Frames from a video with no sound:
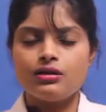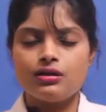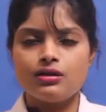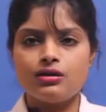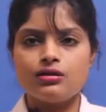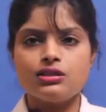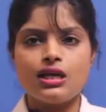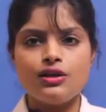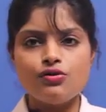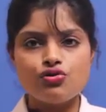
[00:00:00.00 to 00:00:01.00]
The
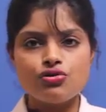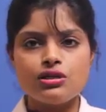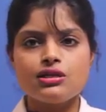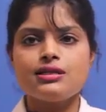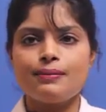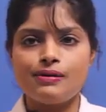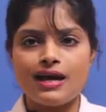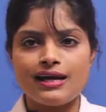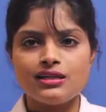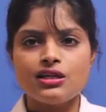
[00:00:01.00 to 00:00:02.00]
solution is
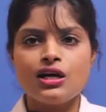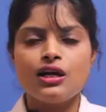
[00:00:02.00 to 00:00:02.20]
applied